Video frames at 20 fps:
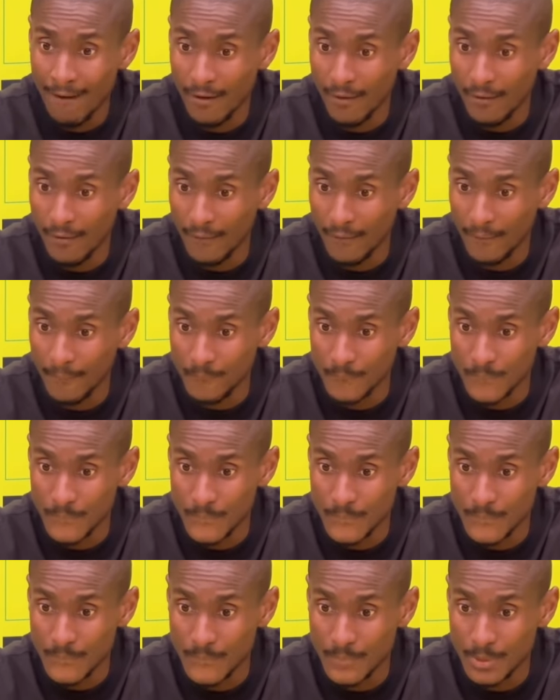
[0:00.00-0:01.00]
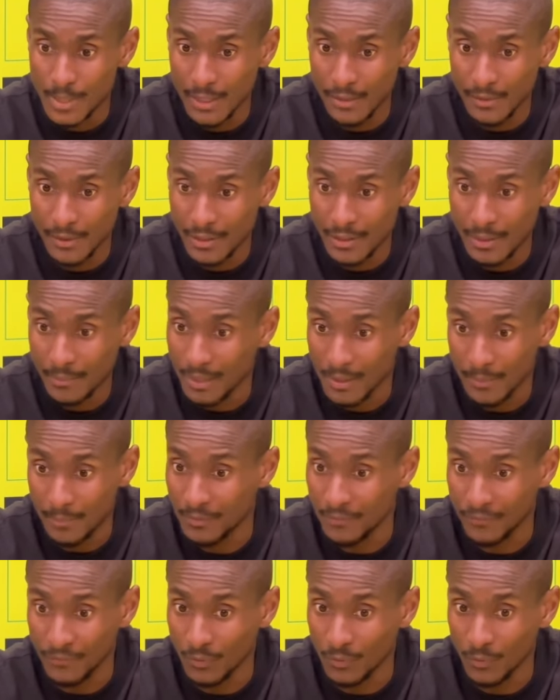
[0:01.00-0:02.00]
Um, and then I'm
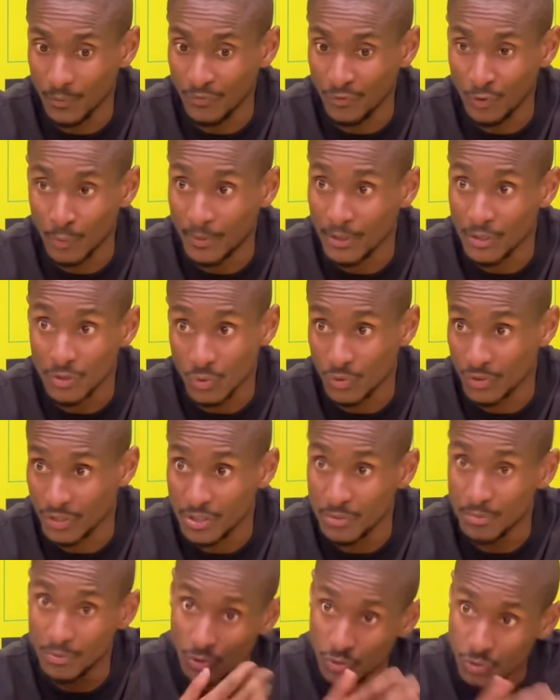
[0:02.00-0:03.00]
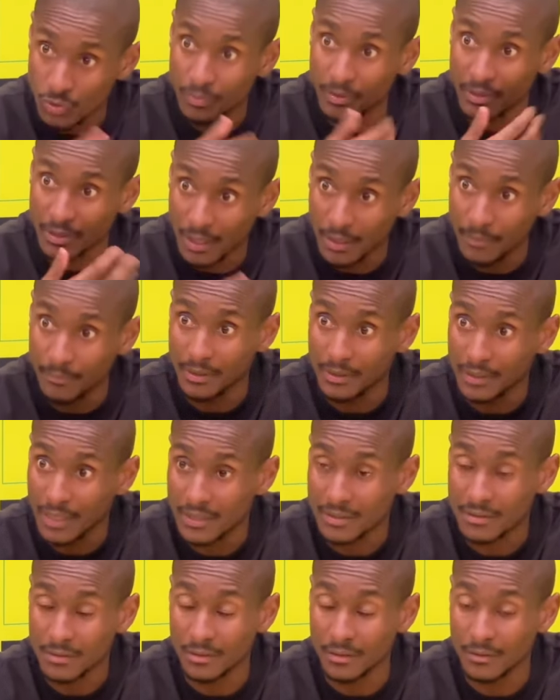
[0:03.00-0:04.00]
happy for for Pizzo. He's also been coming
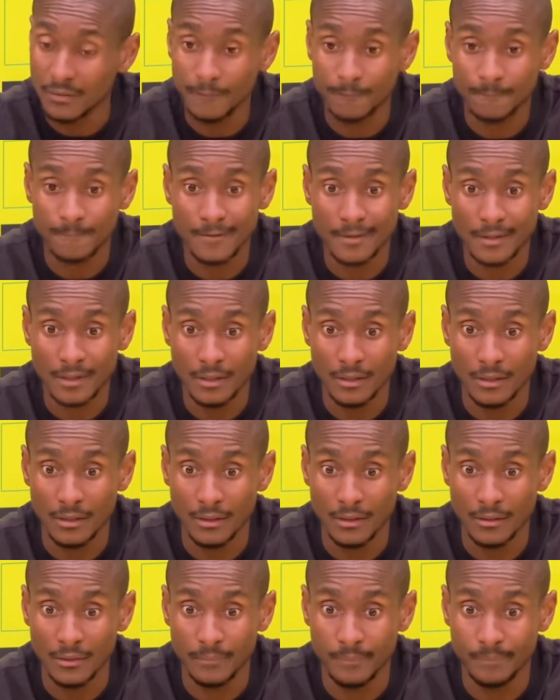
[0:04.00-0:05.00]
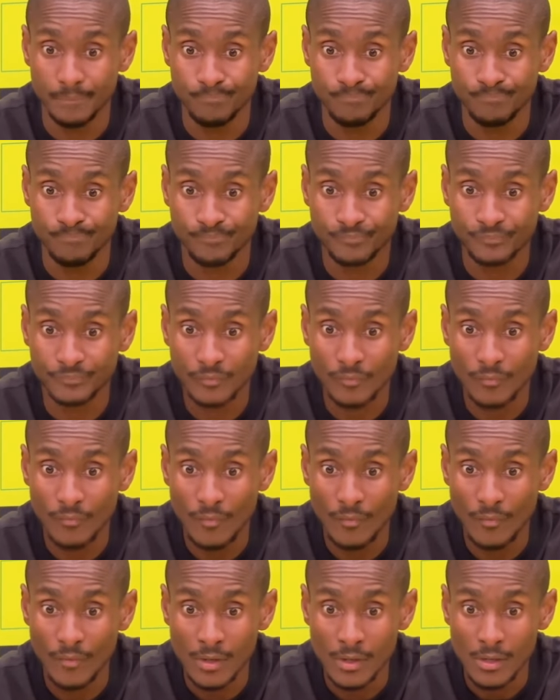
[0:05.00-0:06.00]
nicely. Um,
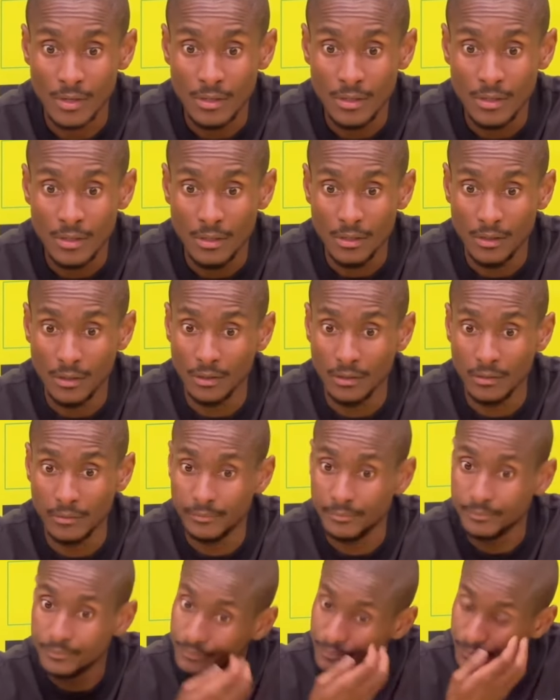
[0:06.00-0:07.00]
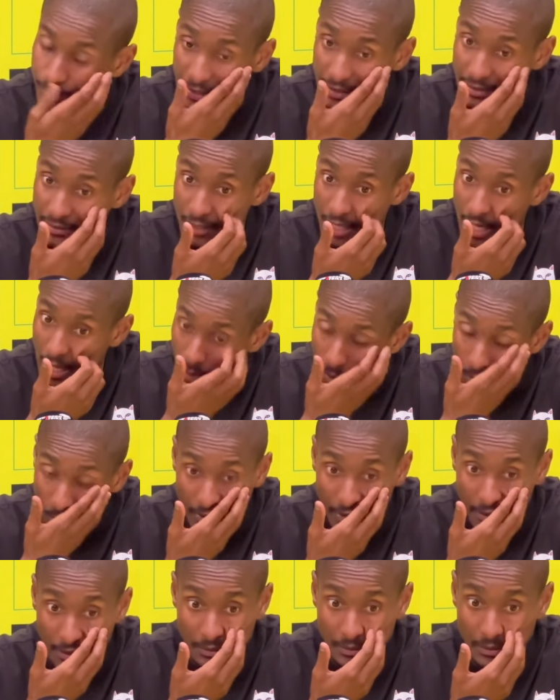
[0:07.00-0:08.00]
um, but yeah,
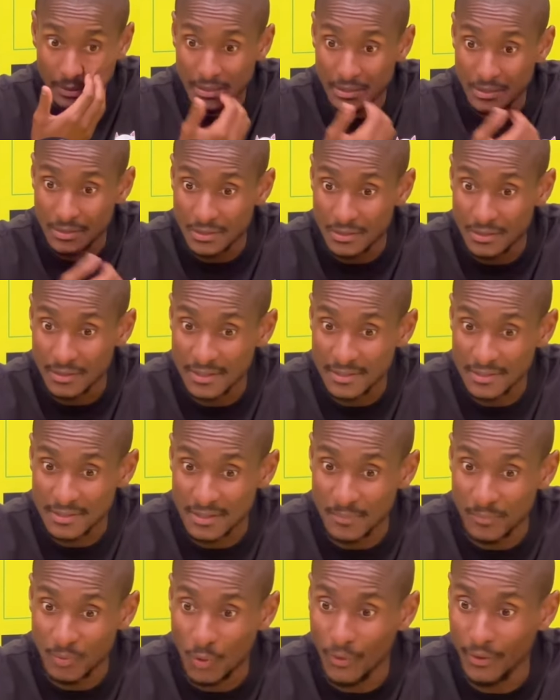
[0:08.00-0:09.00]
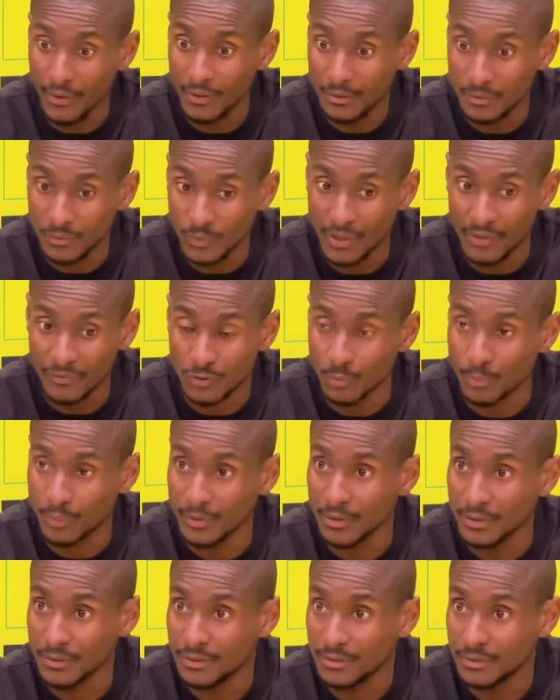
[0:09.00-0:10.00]
okay, let's let's keep going. We have to
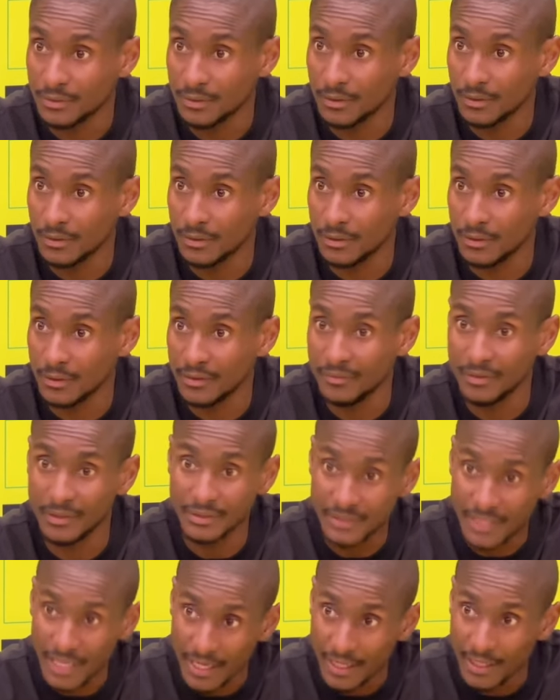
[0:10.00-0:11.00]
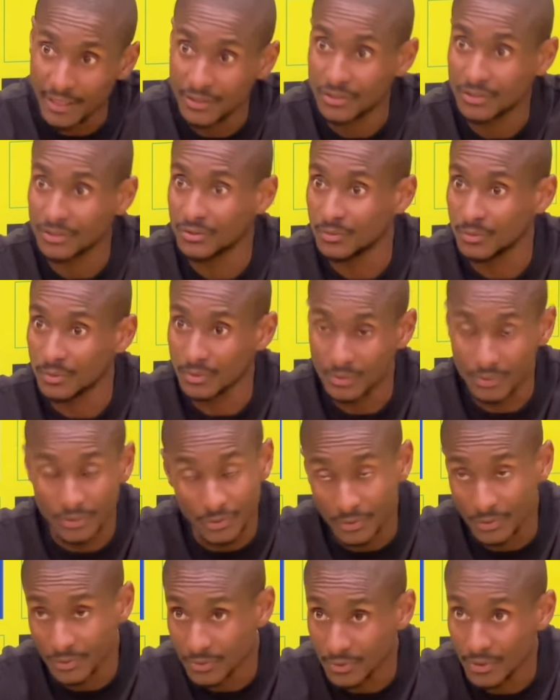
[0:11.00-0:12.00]
build. Uh, even Tash,
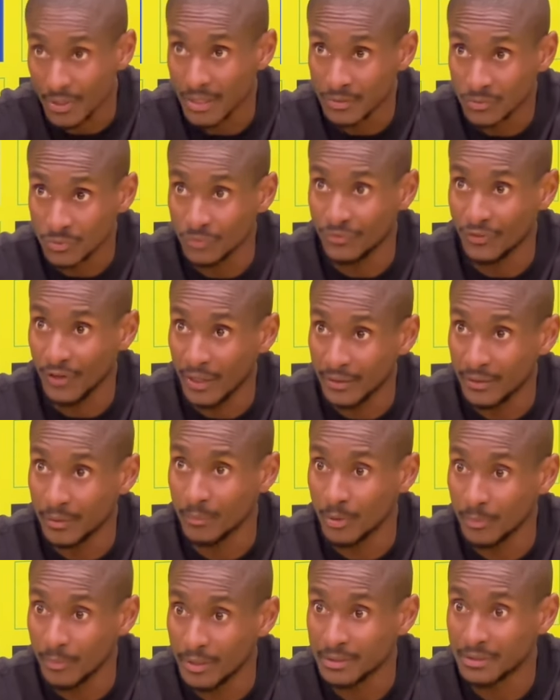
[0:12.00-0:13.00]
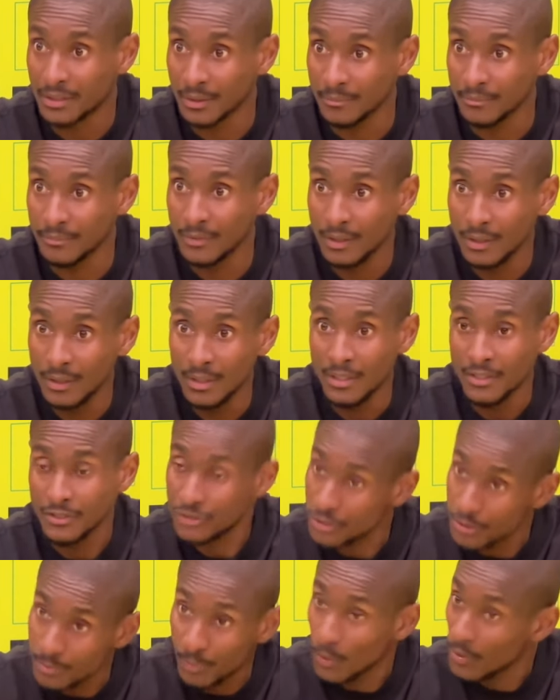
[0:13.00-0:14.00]
he has to find the momentum.
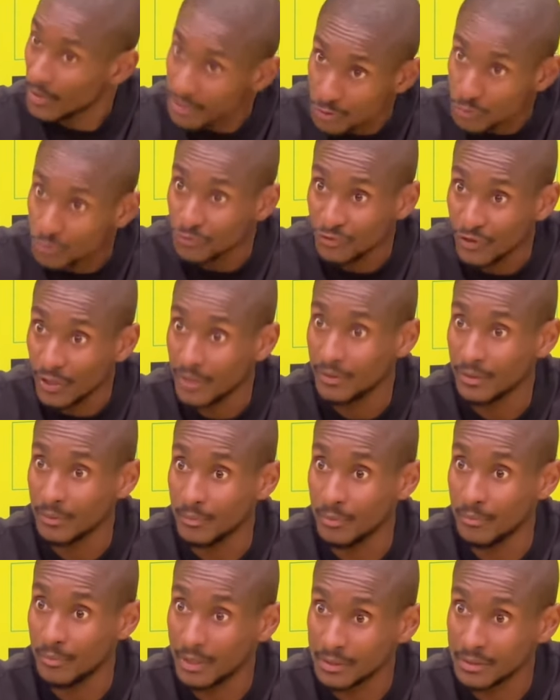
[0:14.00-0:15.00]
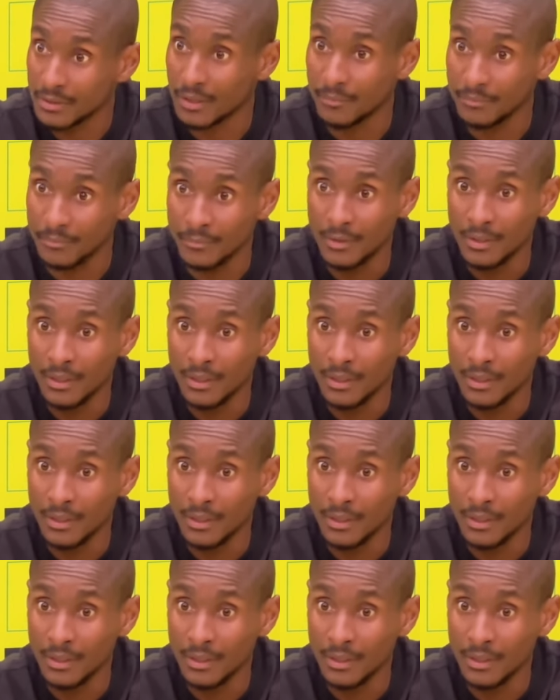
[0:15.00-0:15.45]
Sipo has to find the momentum.